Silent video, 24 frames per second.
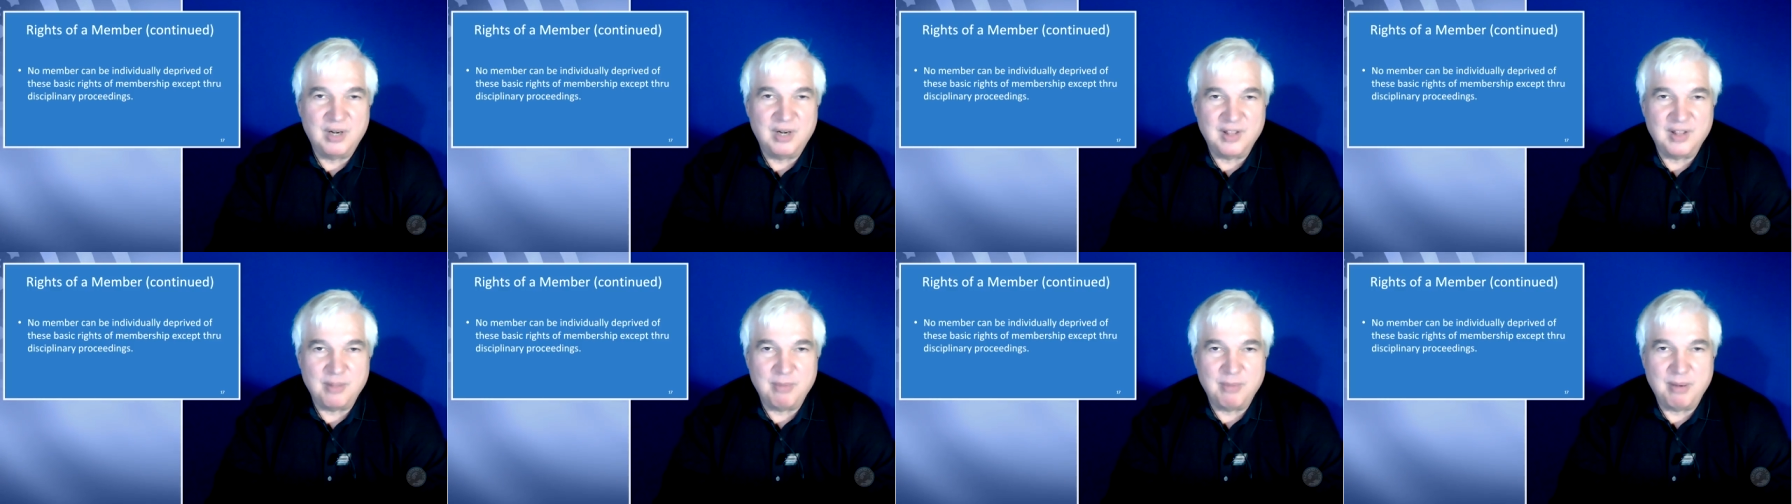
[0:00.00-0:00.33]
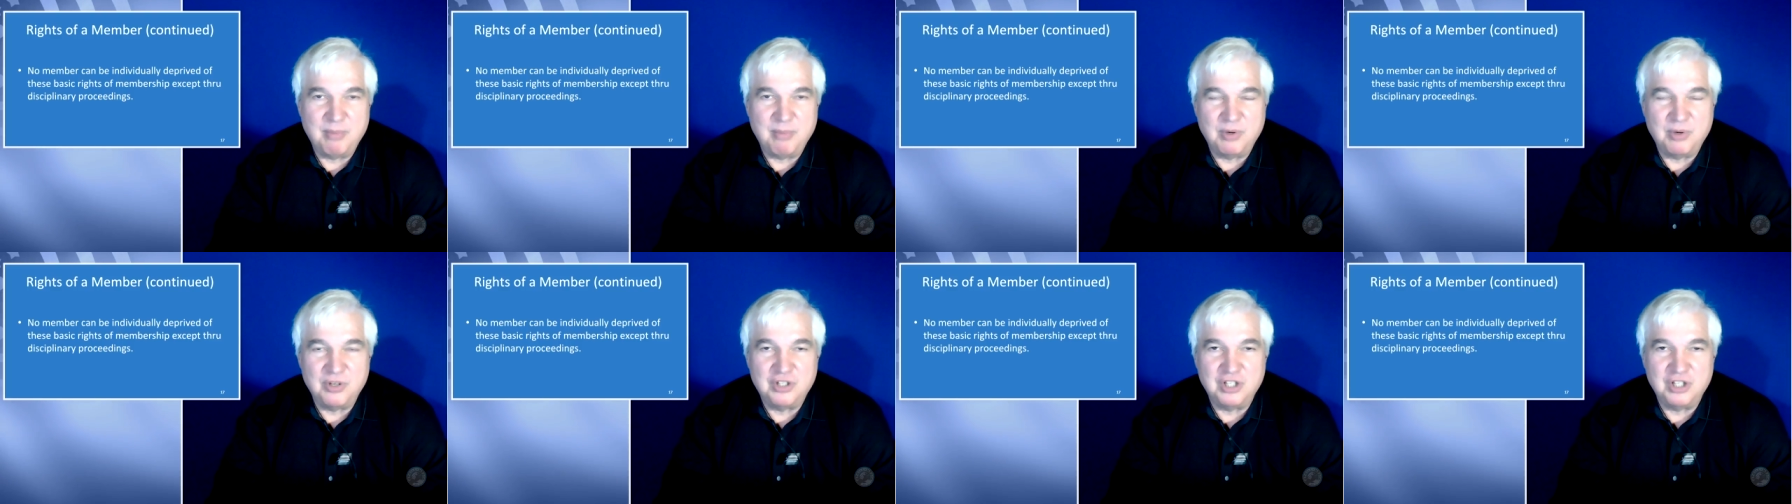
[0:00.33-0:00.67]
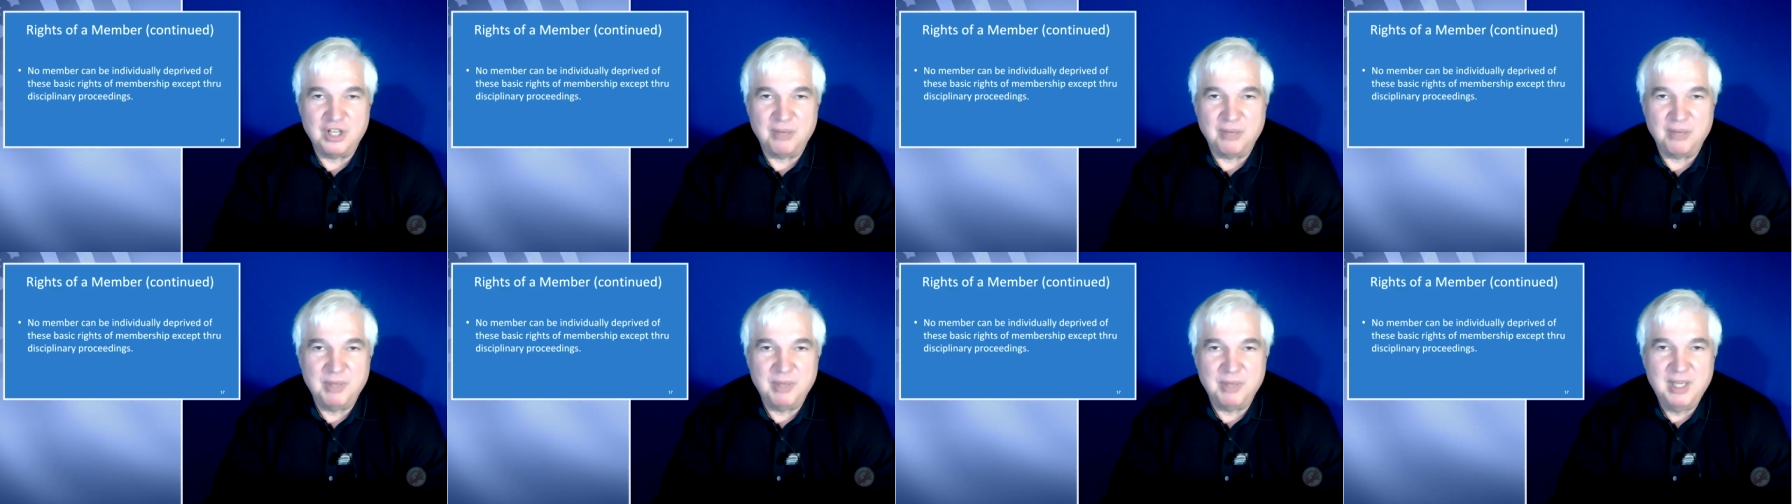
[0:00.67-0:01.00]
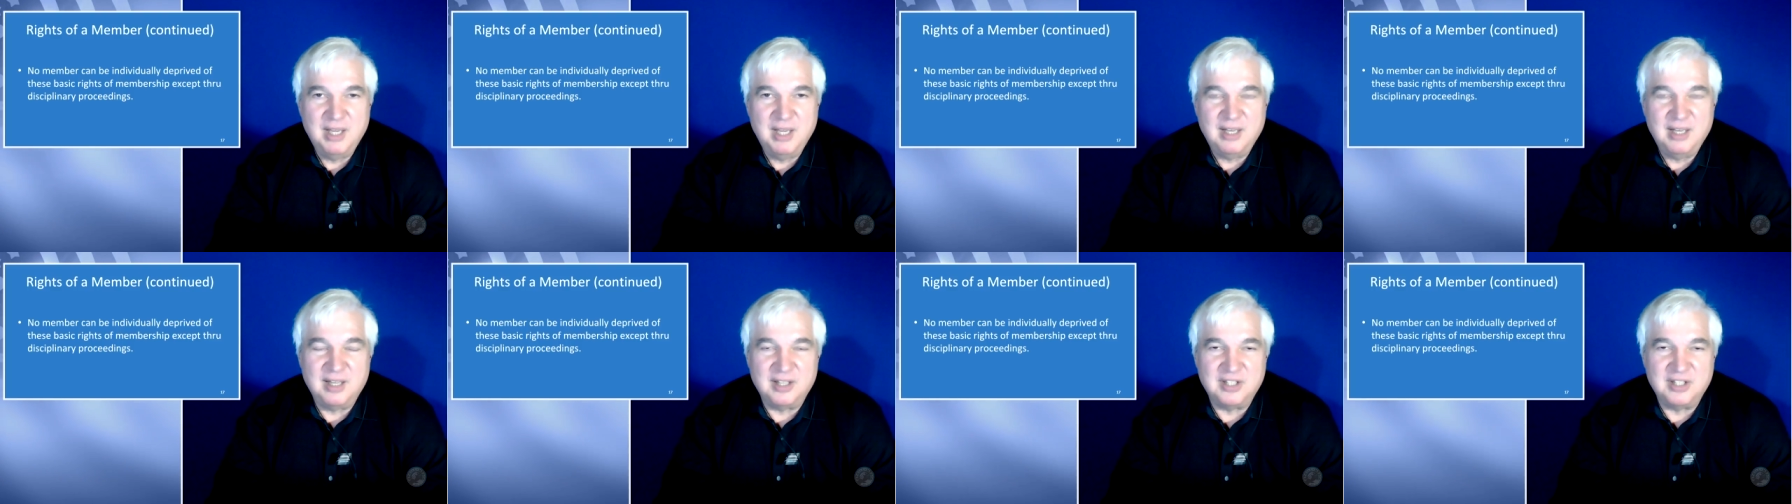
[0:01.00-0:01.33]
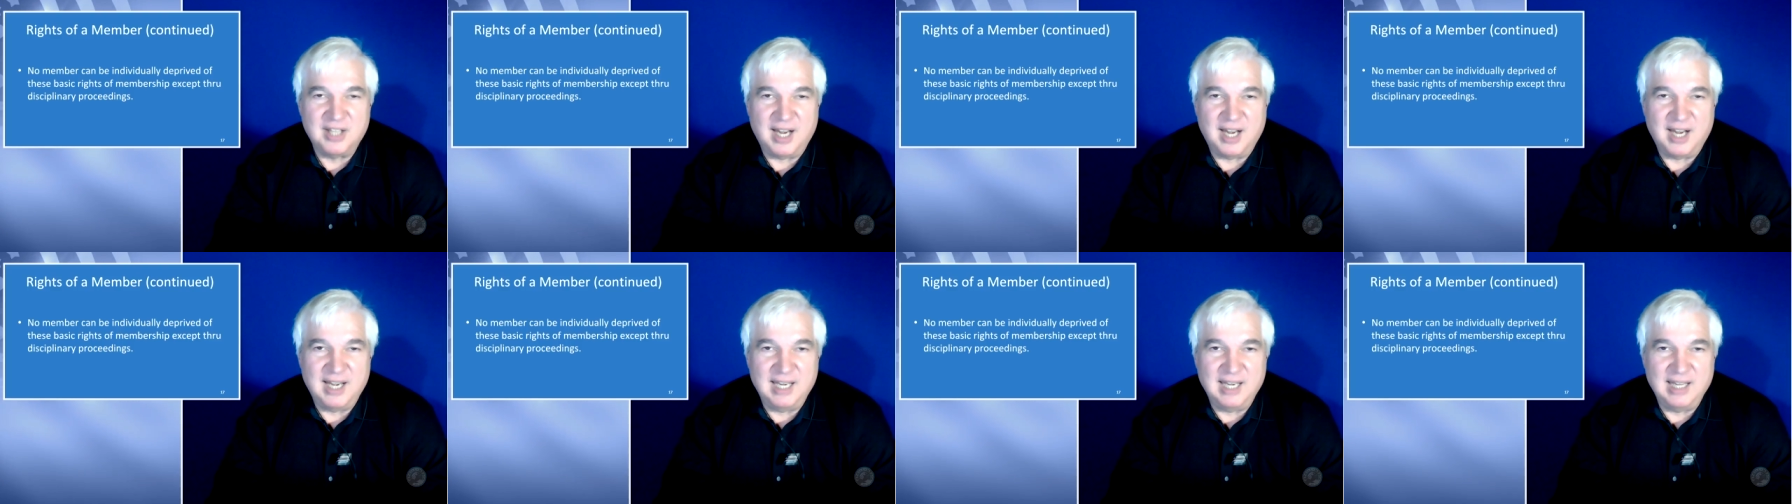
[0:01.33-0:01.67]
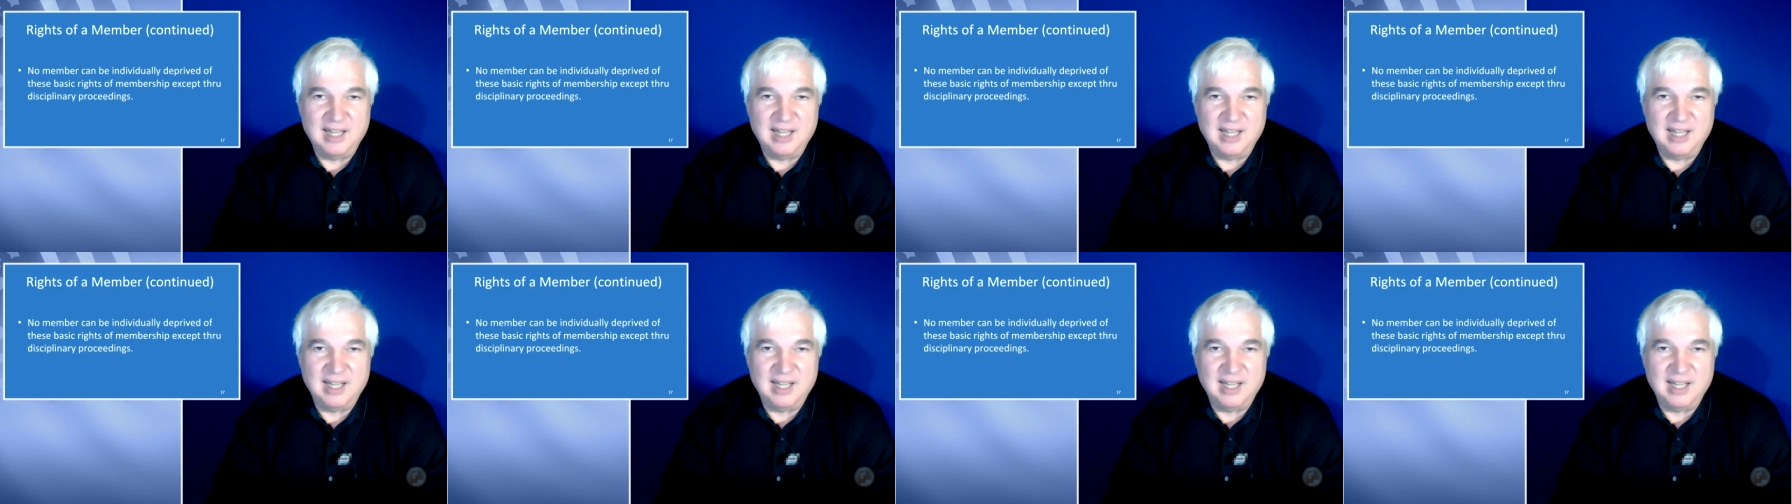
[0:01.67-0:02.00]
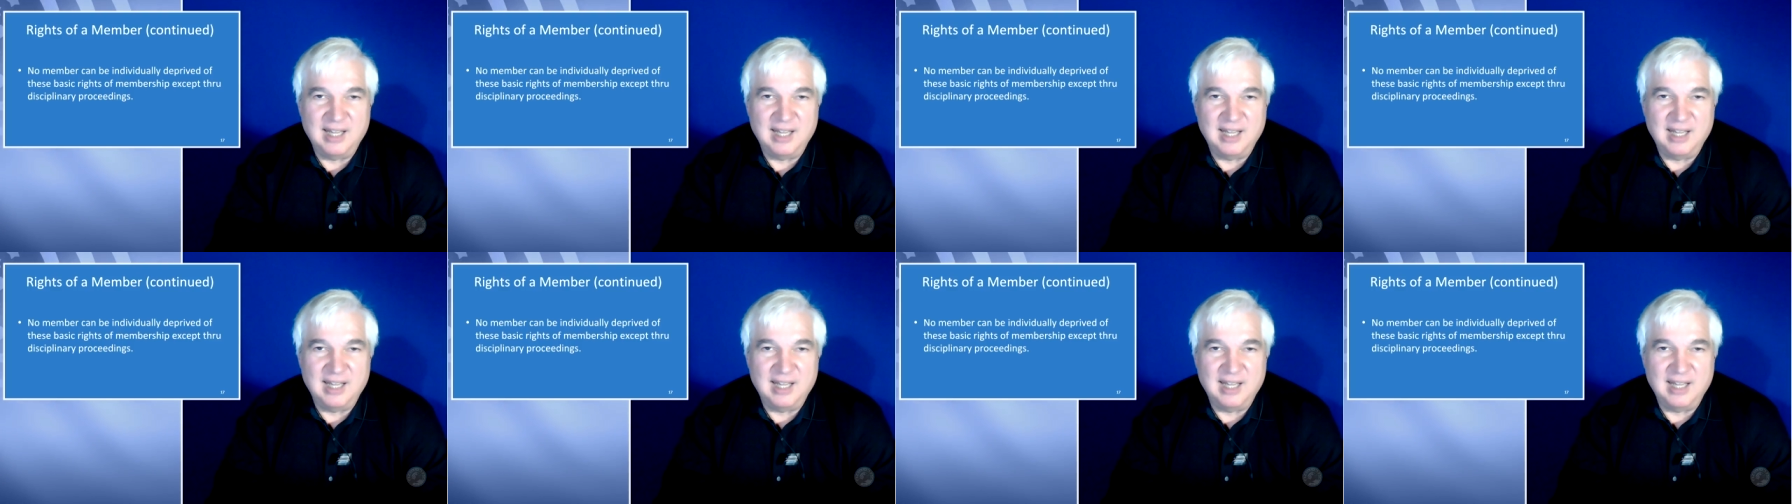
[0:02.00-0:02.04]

of the membership deciding that